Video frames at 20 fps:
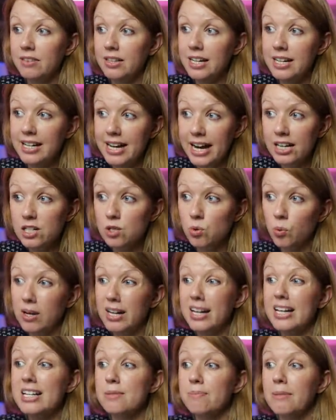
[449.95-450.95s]
The next
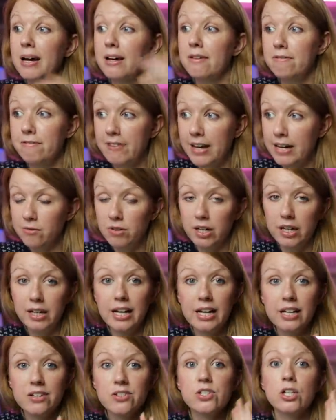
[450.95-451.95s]
one is my
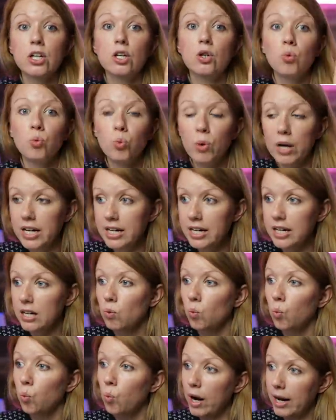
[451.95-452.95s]
favorite. It's the
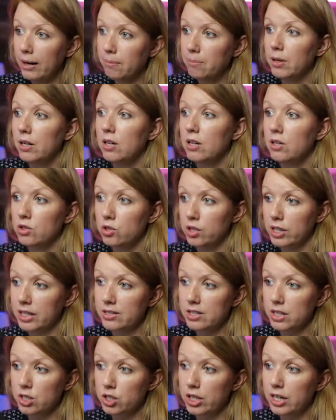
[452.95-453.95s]
gradient wipe
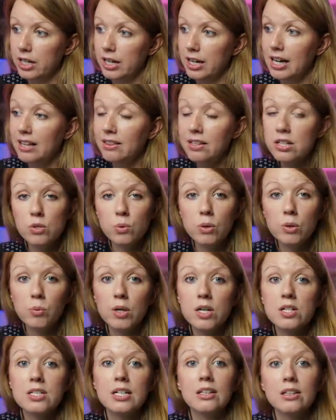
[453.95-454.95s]
transition. And this one
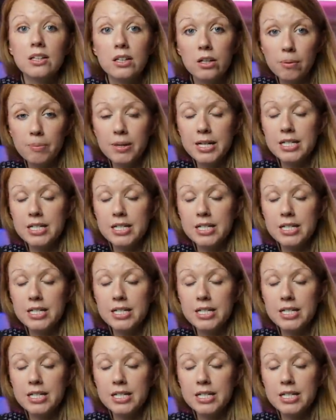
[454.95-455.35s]
works a little